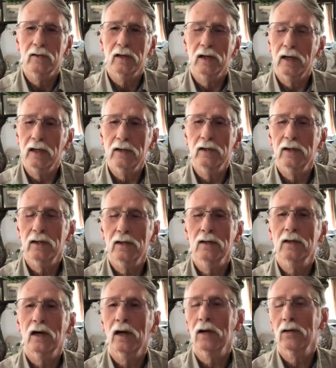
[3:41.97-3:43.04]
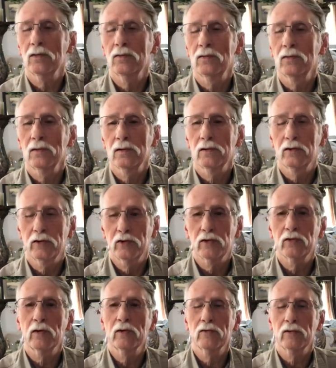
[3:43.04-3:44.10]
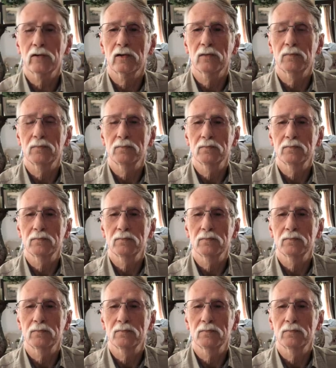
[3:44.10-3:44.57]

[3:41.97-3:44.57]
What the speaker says: that he didn't go to Jerusalem.